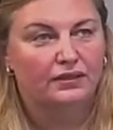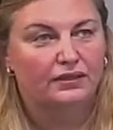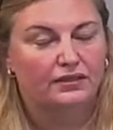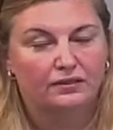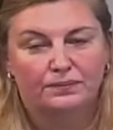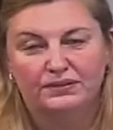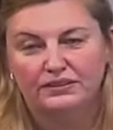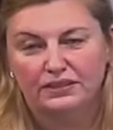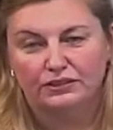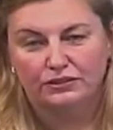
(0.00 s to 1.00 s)
a
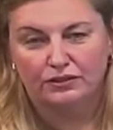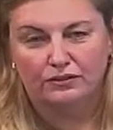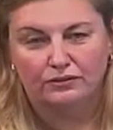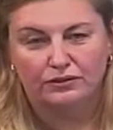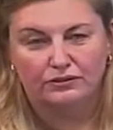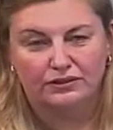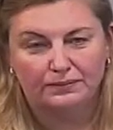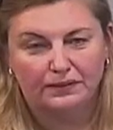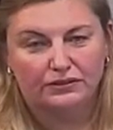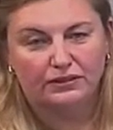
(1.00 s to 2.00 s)
compensation culture,
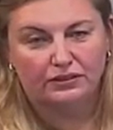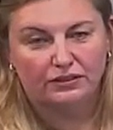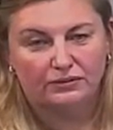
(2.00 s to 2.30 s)
especially in the